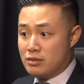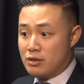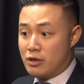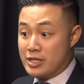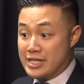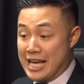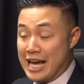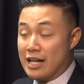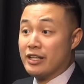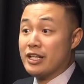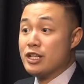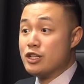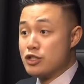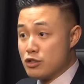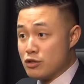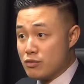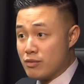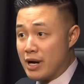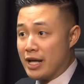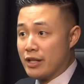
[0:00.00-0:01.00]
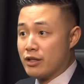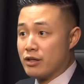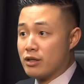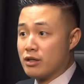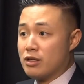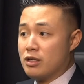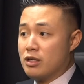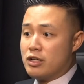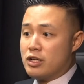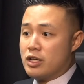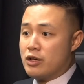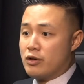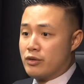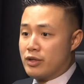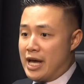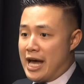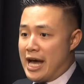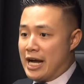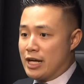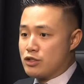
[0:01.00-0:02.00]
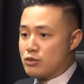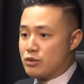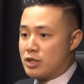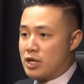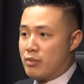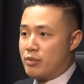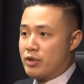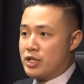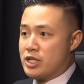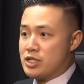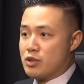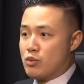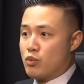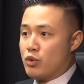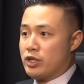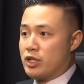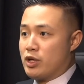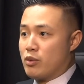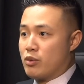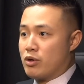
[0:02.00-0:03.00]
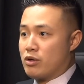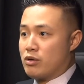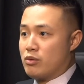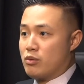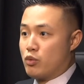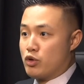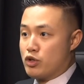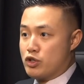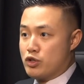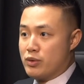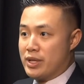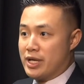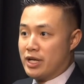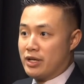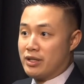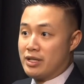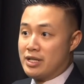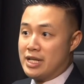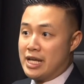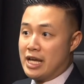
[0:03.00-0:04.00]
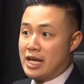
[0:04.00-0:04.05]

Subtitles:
dial into the actual companies and what they were doing on the day